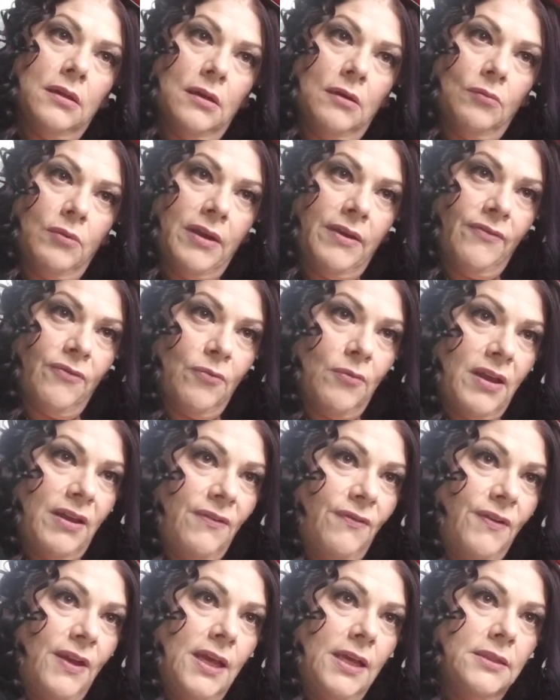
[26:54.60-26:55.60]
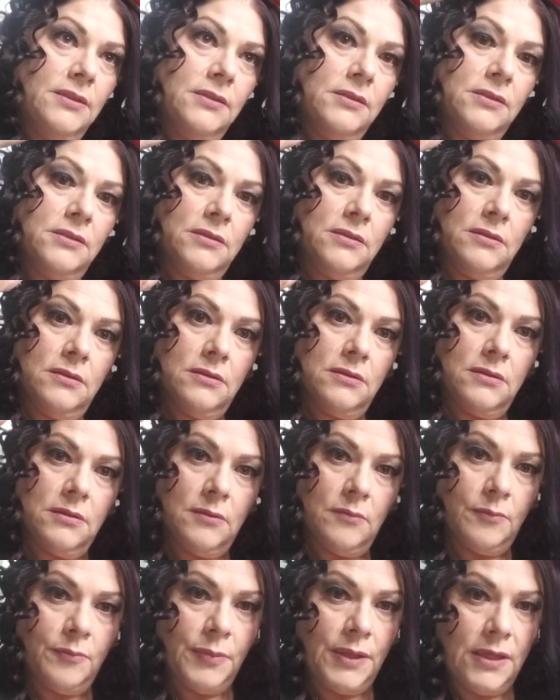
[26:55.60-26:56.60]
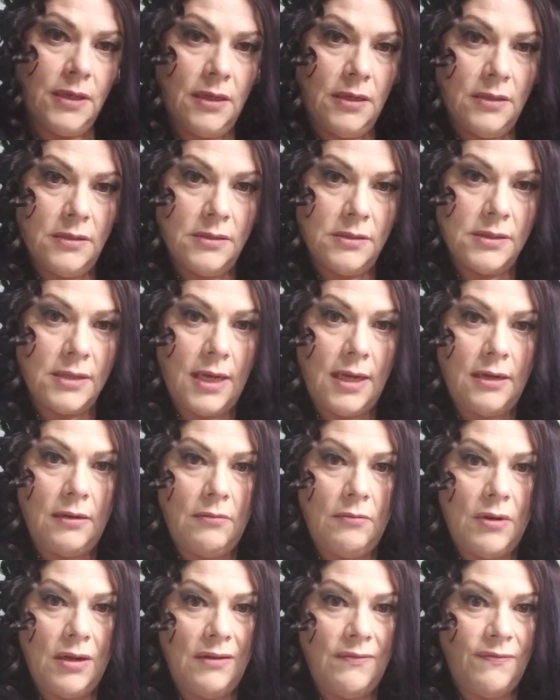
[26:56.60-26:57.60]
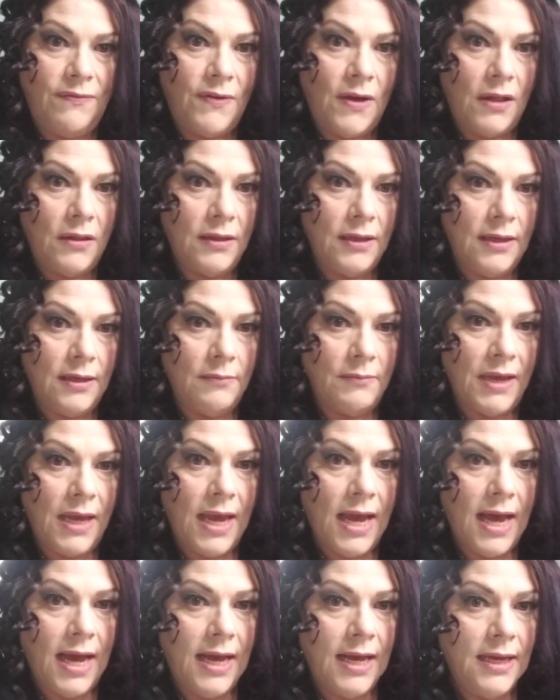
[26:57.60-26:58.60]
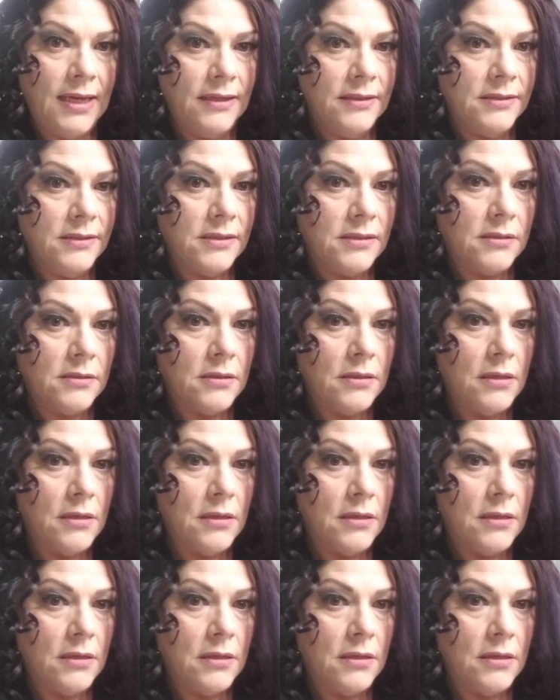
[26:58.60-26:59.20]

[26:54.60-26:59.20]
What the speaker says: away from my face because I don't want it falling in my eyes,